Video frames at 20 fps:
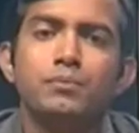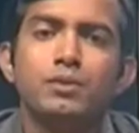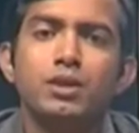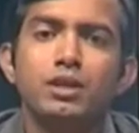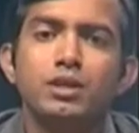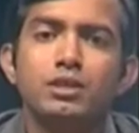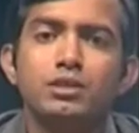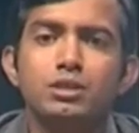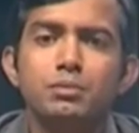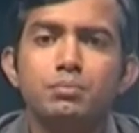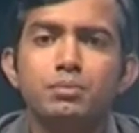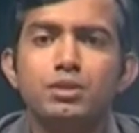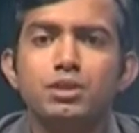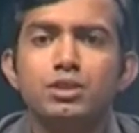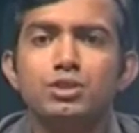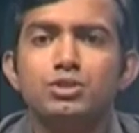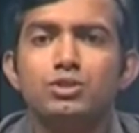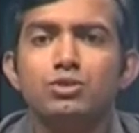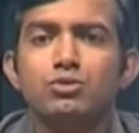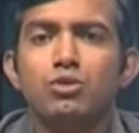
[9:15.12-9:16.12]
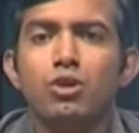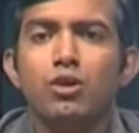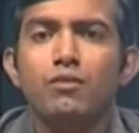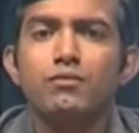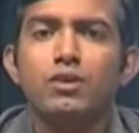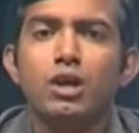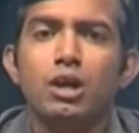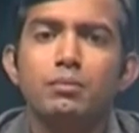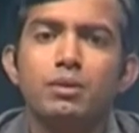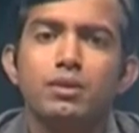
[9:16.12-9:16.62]
The interpretation
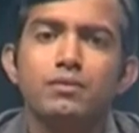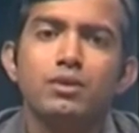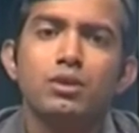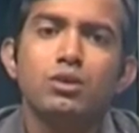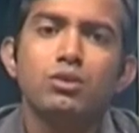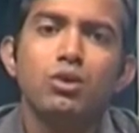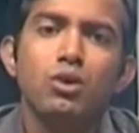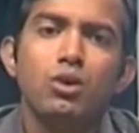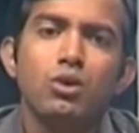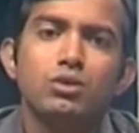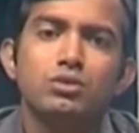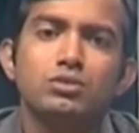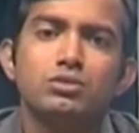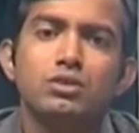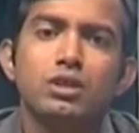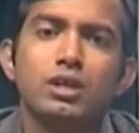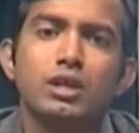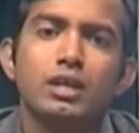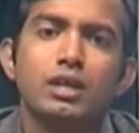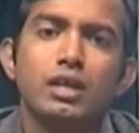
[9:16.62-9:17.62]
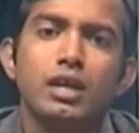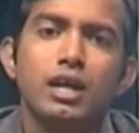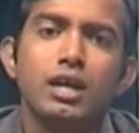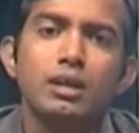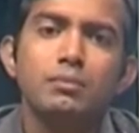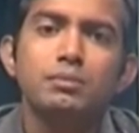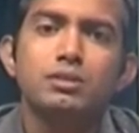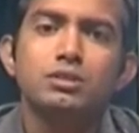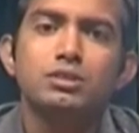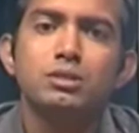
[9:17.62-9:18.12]
of gamma ray logs
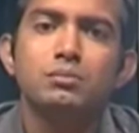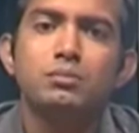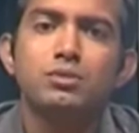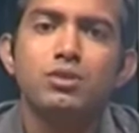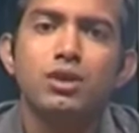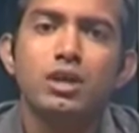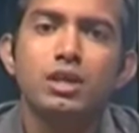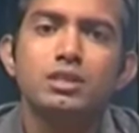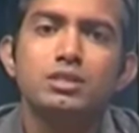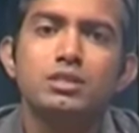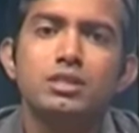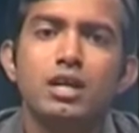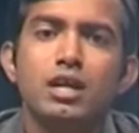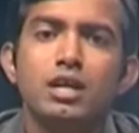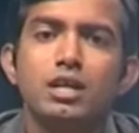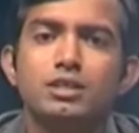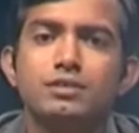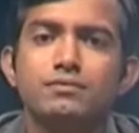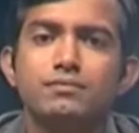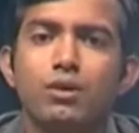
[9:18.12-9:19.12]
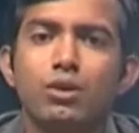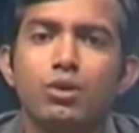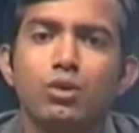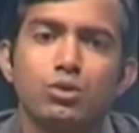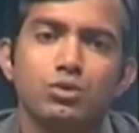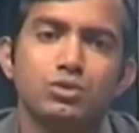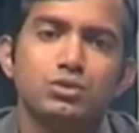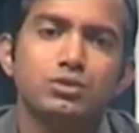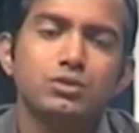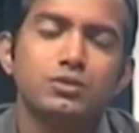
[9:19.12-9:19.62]
can be summarized as
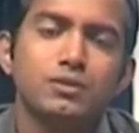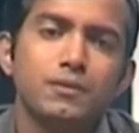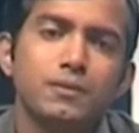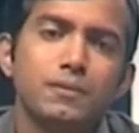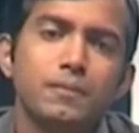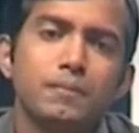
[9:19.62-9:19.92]
follows.